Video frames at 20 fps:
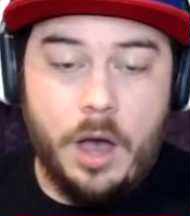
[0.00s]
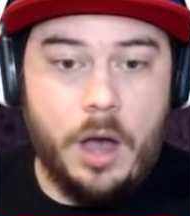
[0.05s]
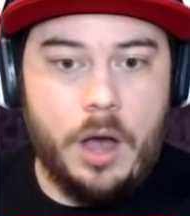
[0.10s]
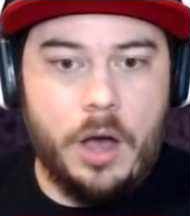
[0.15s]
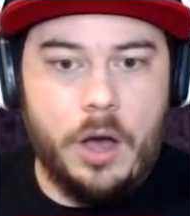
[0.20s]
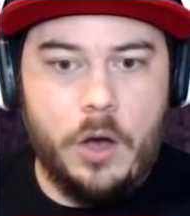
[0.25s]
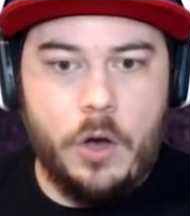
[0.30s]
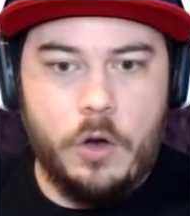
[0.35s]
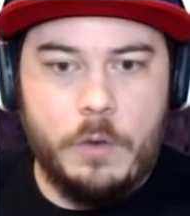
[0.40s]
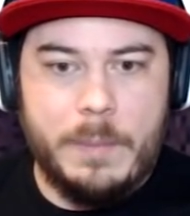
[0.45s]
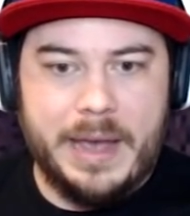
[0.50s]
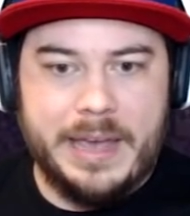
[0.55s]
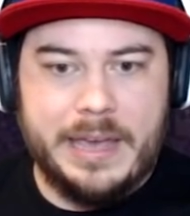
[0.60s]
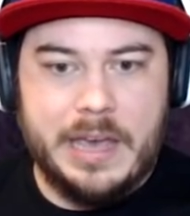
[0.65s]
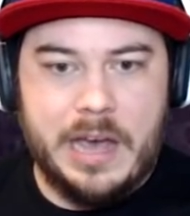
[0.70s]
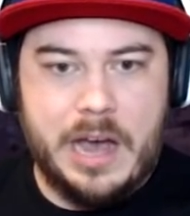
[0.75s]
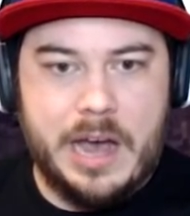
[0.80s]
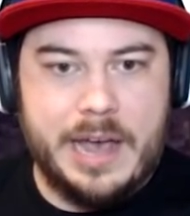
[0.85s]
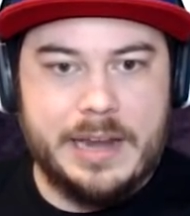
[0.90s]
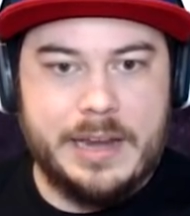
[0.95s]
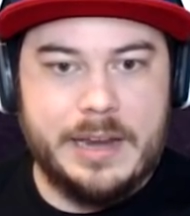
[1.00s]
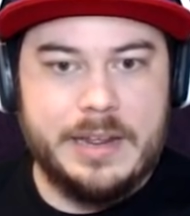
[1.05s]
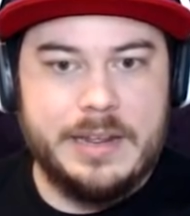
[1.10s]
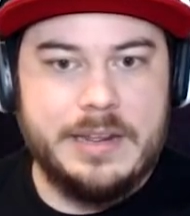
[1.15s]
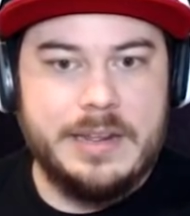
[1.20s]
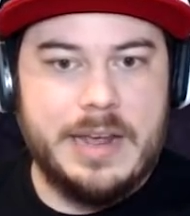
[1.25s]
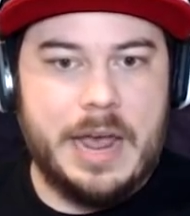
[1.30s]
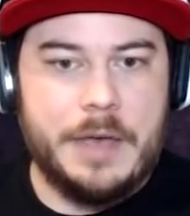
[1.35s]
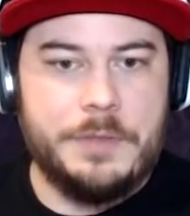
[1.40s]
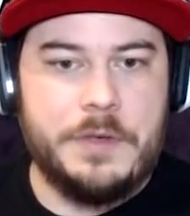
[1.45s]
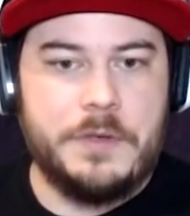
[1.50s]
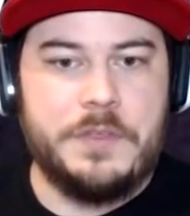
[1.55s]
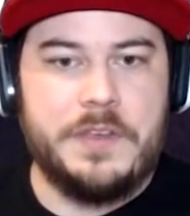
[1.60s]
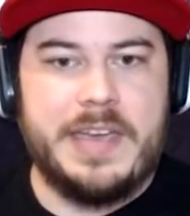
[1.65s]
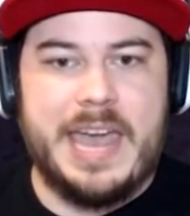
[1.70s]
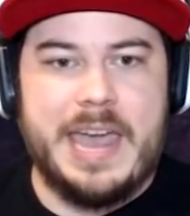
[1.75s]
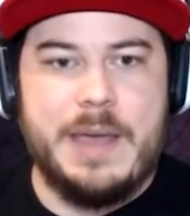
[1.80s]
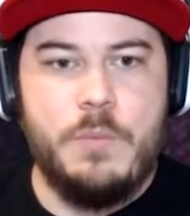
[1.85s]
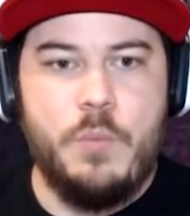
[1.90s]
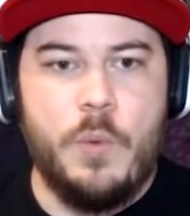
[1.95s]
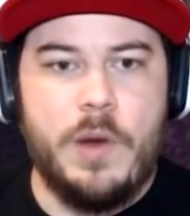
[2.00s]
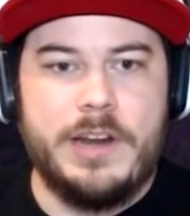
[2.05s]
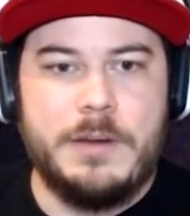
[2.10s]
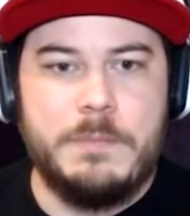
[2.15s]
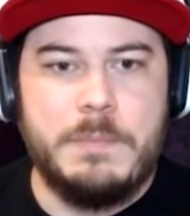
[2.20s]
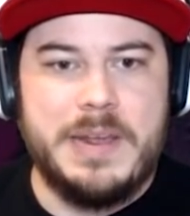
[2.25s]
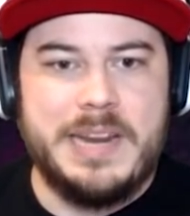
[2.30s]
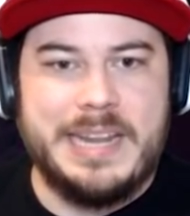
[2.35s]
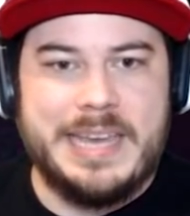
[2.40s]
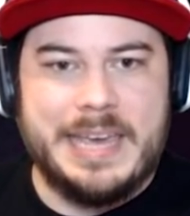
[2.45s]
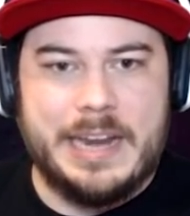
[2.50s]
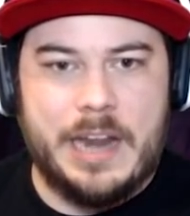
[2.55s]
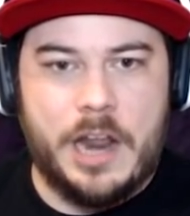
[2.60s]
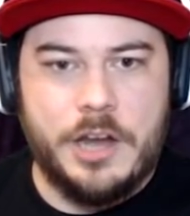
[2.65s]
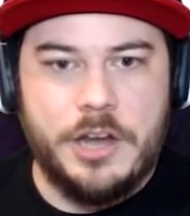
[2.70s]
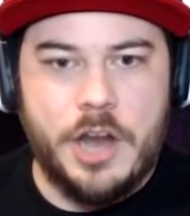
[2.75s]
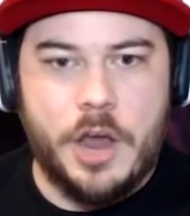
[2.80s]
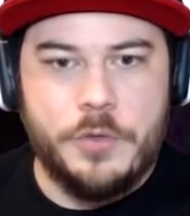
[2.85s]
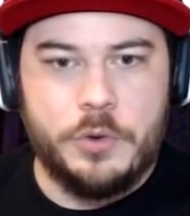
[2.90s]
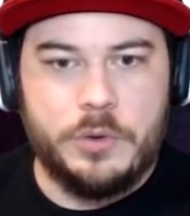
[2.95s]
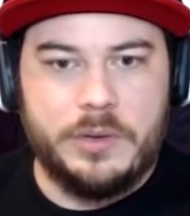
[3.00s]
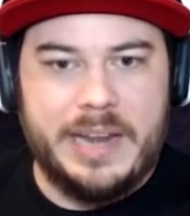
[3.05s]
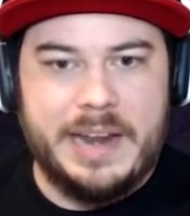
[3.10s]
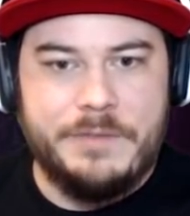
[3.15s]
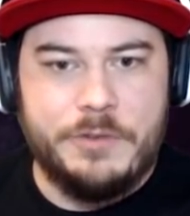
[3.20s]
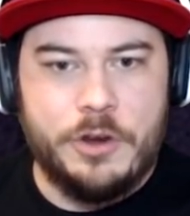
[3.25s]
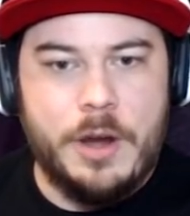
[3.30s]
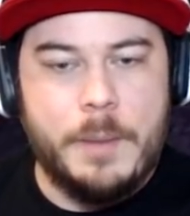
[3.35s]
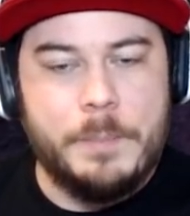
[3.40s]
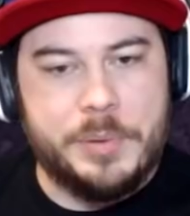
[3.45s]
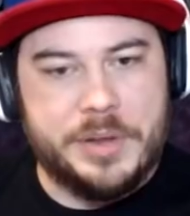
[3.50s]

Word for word: Oh my God, I think the game wanted me to get another lever,